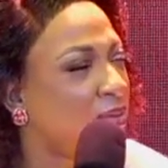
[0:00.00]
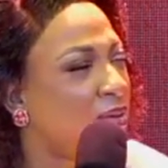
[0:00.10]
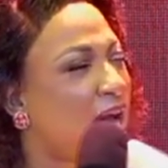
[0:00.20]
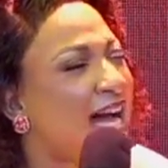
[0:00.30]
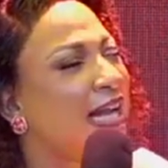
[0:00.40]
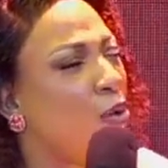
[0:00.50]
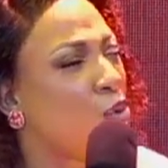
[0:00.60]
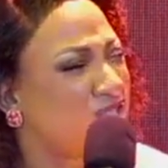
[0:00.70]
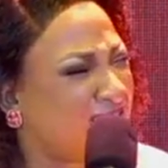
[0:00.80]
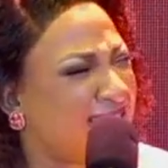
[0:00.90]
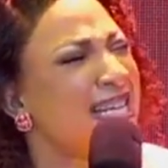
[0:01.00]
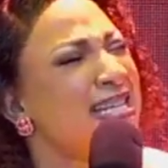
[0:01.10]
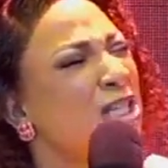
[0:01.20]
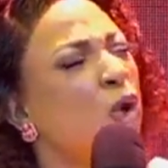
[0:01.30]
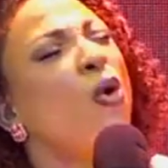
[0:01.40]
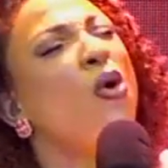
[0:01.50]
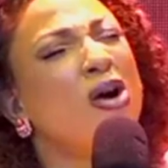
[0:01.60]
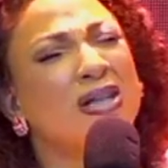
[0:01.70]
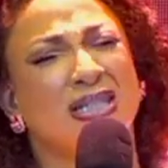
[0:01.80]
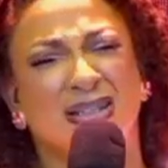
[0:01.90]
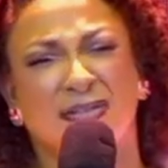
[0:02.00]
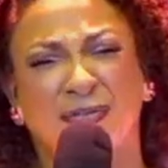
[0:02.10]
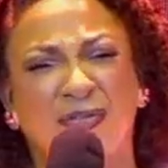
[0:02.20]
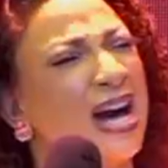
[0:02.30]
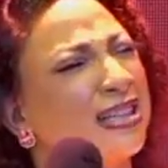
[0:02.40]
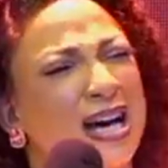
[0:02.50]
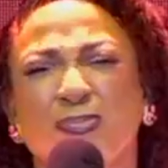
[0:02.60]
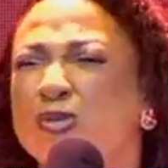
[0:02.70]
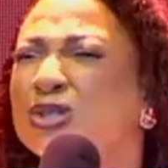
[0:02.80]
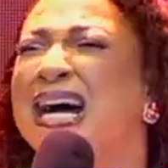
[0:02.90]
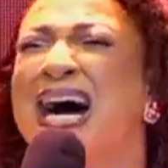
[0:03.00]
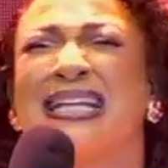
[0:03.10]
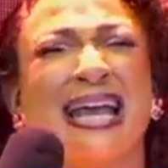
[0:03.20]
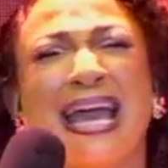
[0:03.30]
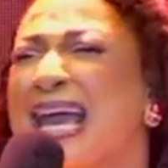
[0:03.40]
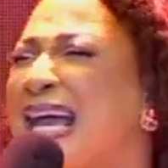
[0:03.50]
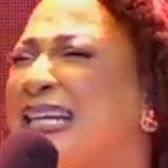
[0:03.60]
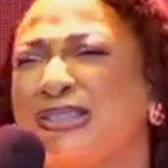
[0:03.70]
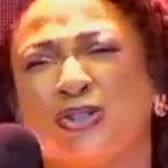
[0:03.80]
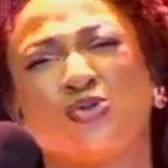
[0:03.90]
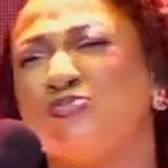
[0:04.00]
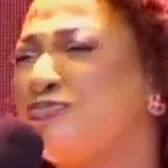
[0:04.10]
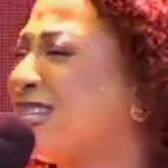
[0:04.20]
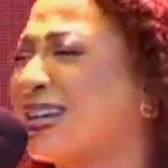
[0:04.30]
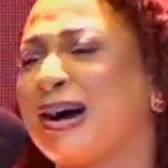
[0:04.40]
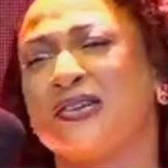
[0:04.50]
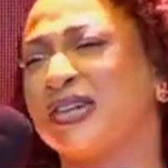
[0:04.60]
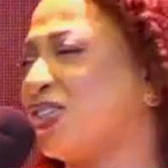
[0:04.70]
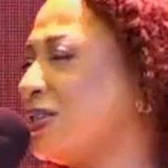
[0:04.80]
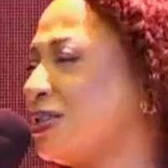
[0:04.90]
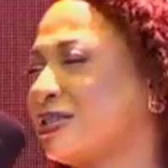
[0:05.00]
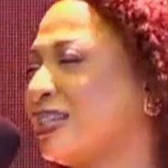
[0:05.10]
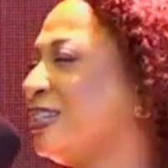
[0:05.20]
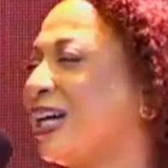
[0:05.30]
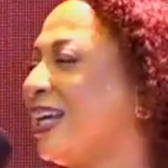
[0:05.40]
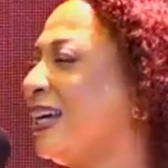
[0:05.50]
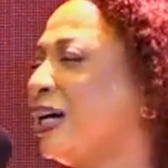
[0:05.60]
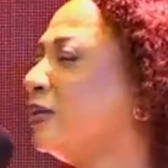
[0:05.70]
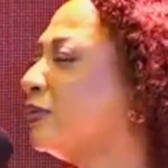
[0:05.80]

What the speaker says: And I was telling God, Father, put an end to miscarriages in my life.